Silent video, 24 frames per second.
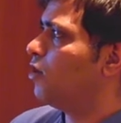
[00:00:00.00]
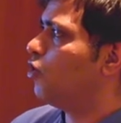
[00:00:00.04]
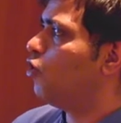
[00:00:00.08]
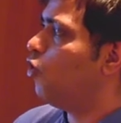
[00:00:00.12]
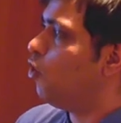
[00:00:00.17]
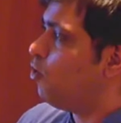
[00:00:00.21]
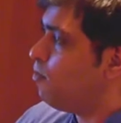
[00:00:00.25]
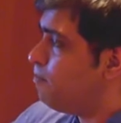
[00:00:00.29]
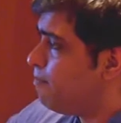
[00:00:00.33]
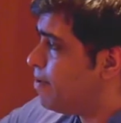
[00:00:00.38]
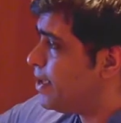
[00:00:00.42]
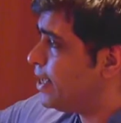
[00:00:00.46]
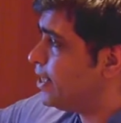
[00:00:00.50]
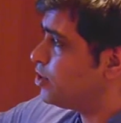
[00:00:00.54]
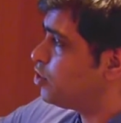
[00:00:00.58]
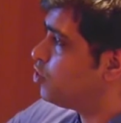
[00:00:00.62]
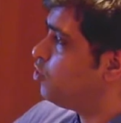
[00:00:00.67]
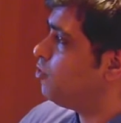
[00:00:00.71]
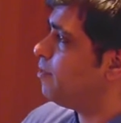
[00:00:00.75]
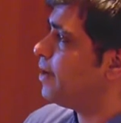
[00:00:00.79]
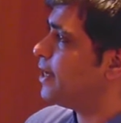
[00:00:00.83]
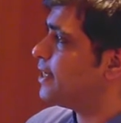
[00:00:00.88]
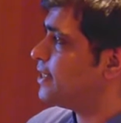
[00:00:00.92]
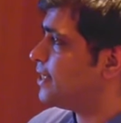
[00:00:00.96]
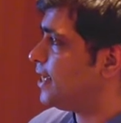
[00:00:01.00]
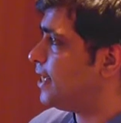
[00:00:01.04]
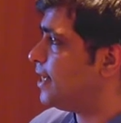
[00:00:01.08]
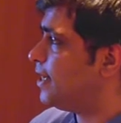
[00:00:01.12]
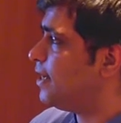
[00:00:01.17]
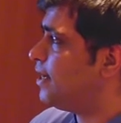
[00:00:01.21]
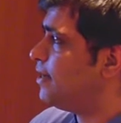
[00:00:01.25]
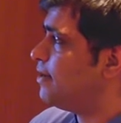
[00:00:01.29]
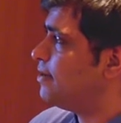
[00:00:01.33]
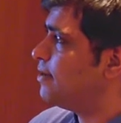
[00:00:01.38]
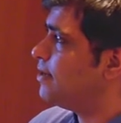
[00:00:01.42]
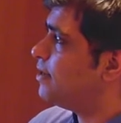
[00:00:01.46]
combing through my
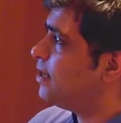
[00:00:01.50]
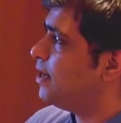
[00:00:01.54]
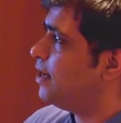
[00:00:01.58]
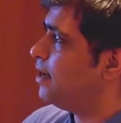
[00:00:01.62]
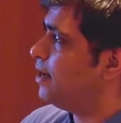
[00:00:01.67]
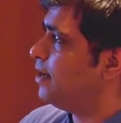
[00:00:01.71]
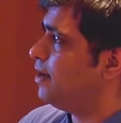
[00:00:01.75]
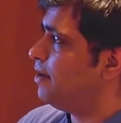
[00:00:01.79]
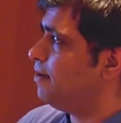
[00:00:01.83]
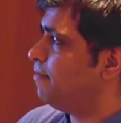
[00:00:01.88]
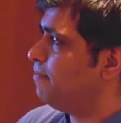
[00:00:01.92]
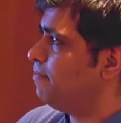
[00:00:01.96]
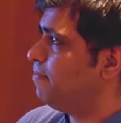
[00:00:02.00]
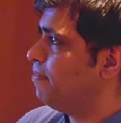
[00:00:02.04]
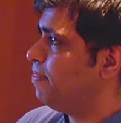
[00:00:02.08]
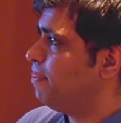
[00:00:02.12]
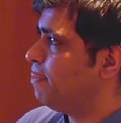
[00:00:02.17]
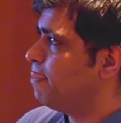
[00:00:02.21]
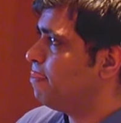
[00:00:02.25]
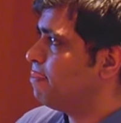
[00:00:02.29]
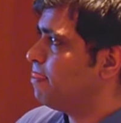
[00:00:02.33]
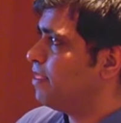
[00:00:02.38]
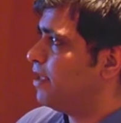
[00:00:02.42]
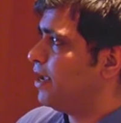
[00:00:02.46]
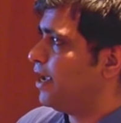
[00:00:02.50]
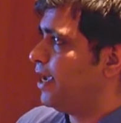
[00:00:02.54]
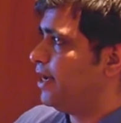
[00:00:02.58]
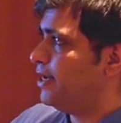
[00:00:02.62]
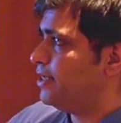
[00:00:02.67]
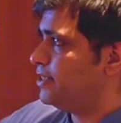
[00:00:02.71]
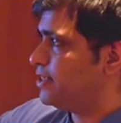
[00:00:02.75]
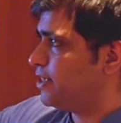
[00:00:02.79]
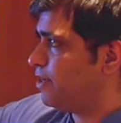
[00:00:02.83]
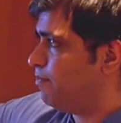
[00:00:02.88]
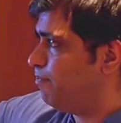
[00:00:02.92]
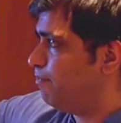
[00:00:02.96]
data. Um, it
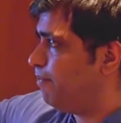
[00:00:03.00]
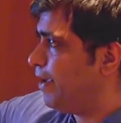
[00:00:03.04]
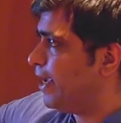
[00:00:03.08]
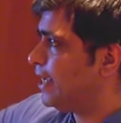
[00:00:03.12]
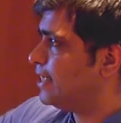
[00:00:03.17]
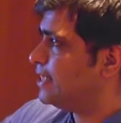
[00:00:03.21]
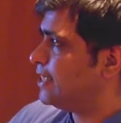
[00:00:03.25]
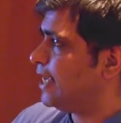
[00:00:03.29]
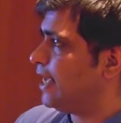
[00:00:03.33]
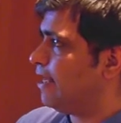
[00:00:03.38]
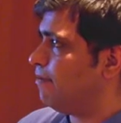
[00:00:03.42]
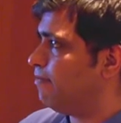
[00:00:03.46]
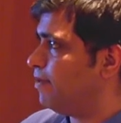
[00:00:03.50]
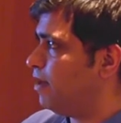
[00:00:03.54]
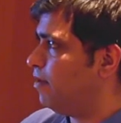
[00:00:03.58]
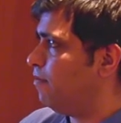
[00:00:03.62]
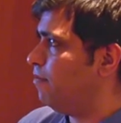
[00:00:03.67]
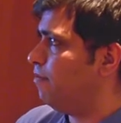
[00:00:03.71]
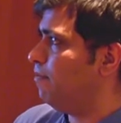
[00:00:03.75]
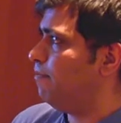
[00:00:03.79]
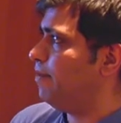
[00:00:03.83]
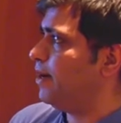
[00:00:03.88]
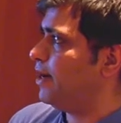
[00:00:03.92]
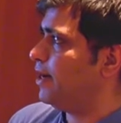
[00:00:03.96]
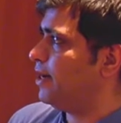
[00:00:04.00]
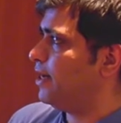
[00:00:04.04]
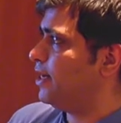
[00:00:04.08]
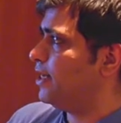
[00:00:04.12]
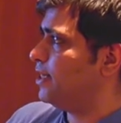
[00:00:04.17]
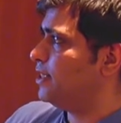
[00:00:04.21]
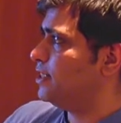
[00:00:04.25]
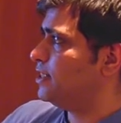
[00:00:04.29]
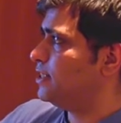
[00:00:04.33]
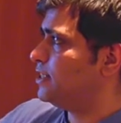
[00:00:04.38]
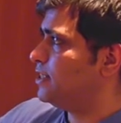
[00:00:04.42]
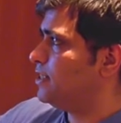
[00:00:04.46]
is a big table, but it
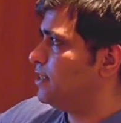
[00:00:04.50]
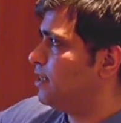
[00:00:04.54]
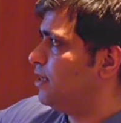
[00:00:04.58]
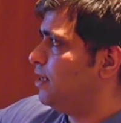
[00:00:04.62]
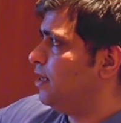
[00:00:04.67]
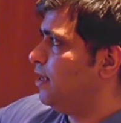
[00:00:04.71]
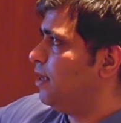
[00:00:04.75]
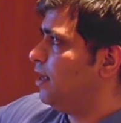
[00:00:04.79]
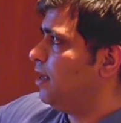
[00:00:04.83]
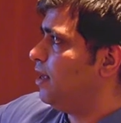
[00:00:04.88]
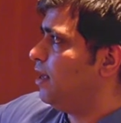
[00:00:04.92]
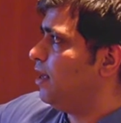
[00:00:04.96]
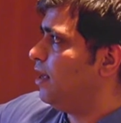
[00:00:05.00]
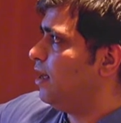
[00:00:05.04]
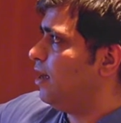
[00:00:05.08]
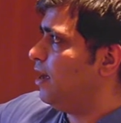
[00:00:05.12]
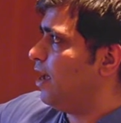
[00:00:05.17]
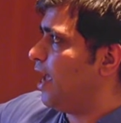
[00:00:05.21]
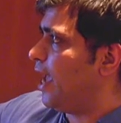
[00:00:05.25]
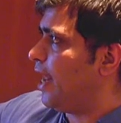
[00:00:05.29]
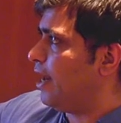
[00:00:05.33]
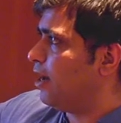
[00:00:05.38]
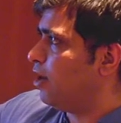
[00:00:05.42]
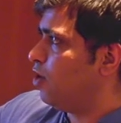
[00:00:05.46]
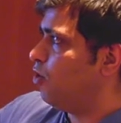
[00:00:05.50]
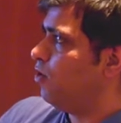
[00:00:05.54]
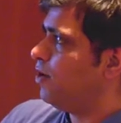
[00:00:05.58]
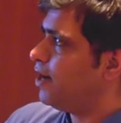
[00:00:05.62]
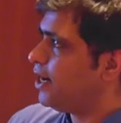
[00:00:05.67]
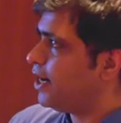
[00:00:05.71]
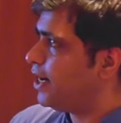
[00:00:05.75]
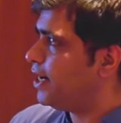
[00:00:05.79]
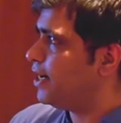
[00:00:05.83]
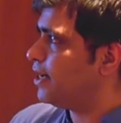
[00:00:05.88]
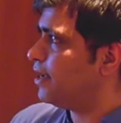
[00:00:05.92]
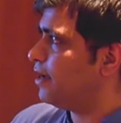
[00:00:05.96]
is
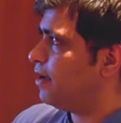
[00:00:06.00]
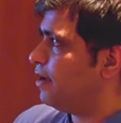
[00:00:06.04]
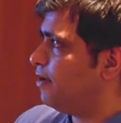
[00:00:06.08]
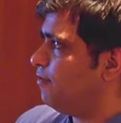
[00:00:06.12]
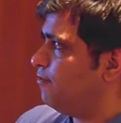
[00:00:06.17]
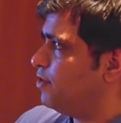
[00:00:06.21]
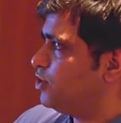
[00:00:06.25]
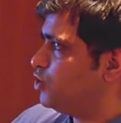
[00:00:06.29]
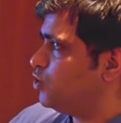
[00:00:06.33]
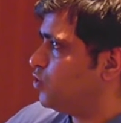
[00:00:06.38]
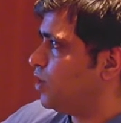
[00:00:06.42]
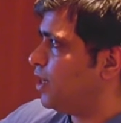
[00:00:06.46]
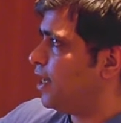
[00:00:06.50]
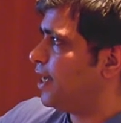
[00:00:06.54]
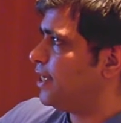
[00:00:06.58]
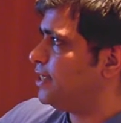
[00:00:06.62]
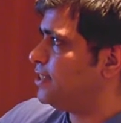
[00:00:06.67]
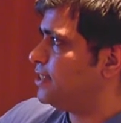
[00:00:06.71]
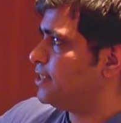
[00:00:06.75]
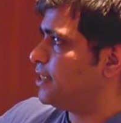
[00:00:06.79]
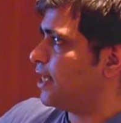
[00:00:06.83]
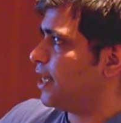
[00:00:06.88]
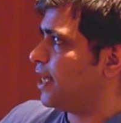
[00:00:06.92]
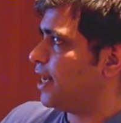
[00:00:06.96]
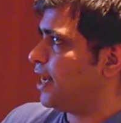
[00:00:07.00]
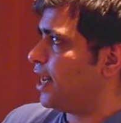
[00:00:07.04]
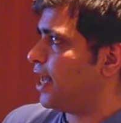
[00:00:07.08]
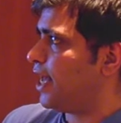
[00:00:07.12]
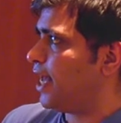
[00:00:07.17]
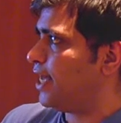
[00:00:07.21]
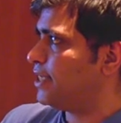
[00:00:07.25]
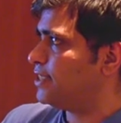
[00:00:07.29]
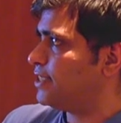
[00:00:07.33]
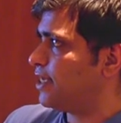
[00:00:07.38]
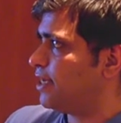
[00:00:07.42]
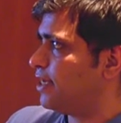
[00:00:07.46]
encoded, visualized, and
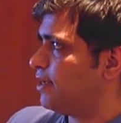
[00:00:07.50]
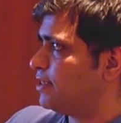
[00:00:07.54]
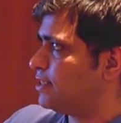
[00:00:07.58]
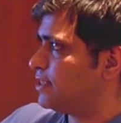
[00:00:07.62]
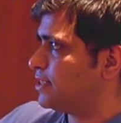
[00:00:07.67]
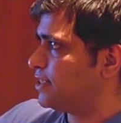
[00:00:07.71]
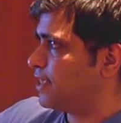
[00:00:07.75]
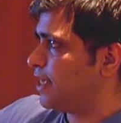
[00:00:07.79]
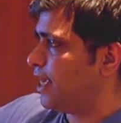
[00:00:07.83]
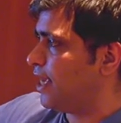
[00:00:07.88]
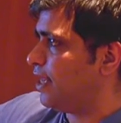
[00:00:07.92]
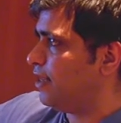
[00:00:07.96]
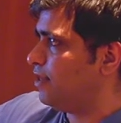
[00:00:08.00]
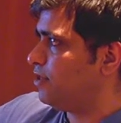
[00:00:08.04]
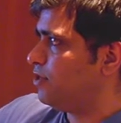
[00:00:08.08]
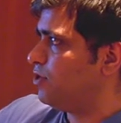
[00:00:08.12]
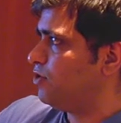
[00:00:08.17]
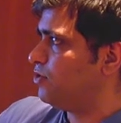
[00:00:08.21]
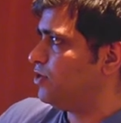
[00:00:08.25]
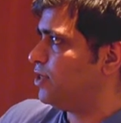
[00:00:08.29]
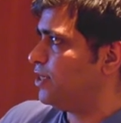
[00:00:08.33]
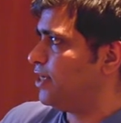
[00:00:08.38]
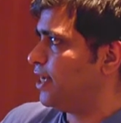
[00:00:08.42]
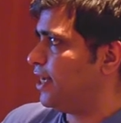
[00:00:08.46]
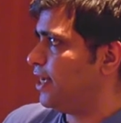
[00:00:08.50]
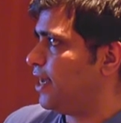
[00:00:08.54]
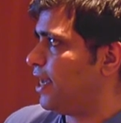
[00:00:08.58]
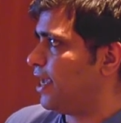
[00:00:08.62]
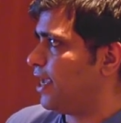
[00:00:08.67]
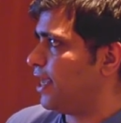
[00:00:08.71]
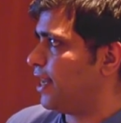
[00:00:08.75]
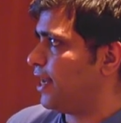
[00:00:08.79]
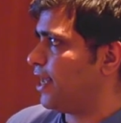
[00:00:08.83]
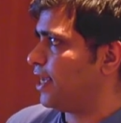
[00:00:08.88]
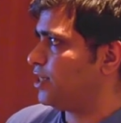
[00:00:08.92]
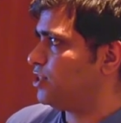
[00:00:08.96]
as I scale through the data, I
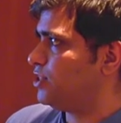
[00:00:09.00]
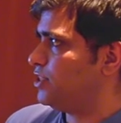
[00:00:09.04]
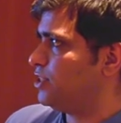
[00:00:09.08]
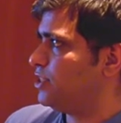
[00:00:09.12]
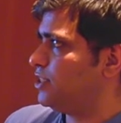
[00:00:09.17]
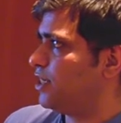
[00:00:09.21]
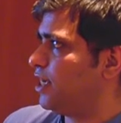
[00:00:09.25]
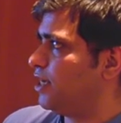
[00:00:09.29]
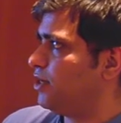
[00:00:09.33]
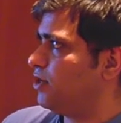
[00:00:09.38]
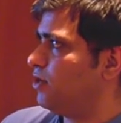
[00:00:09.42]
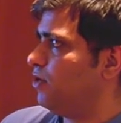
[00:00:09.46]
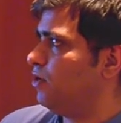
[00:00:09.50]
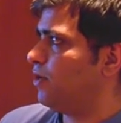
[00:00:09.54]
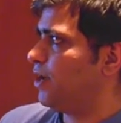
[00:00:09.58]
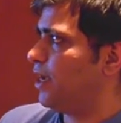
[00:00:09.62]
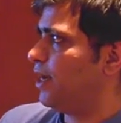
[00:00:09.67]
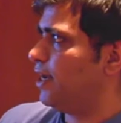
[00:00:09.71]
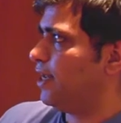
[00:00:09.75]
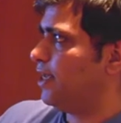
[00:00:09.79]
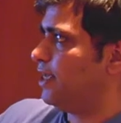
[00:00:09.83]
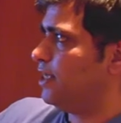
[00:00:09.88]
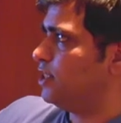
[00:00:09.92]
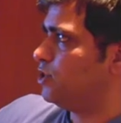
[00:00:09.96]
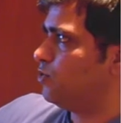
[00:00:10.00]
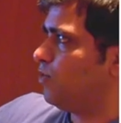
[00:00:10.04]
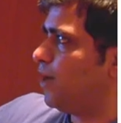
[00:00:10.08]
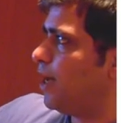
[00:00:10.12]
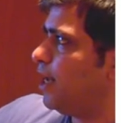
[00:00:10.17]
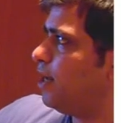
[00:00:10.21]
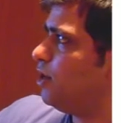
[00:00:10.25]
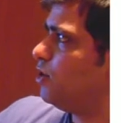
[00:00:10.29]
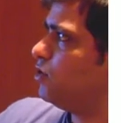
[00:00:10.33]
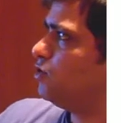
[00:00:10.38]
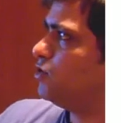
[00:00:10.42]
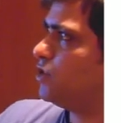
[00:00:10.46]
can actually start to look at each
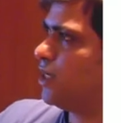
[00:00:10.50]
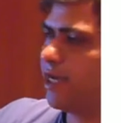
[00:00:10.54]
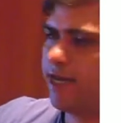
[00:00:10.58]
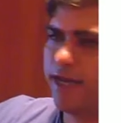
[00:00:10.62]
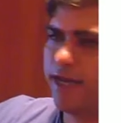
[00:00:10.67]
values. I